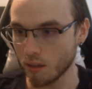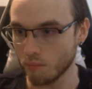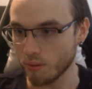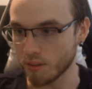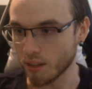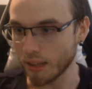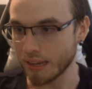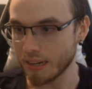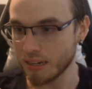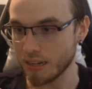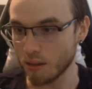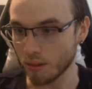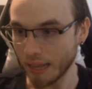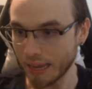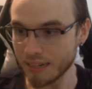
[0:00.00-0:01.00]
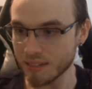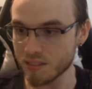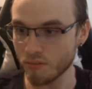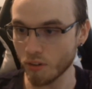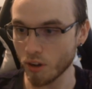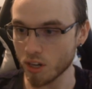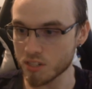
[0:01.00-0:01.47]
With the latest
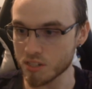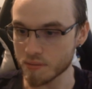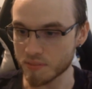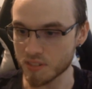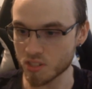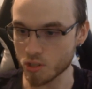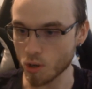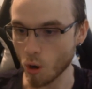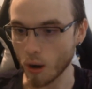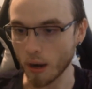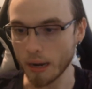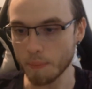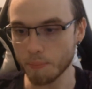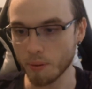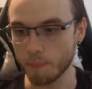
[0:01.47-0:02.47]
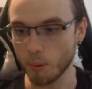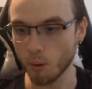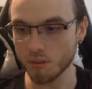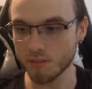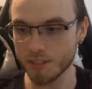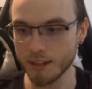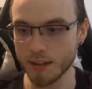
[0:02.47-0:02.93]
version of Skype,
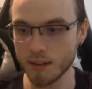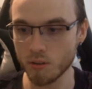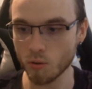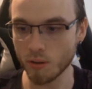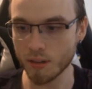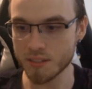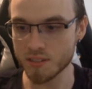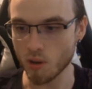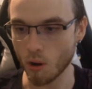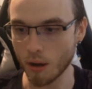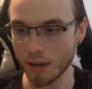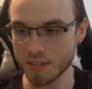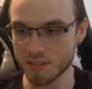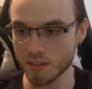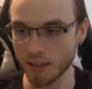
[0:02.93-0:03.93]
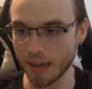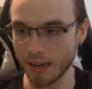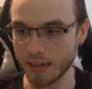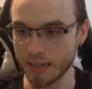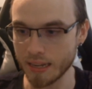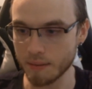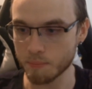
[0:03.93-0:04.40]
built-in noise
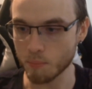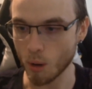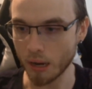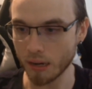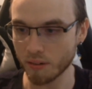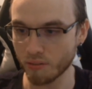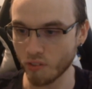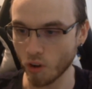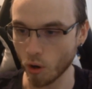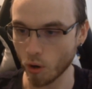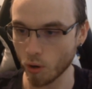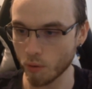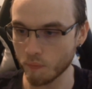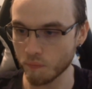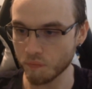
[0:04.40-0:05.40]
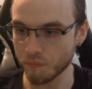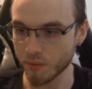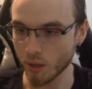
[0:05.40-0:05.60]
isolating microphone,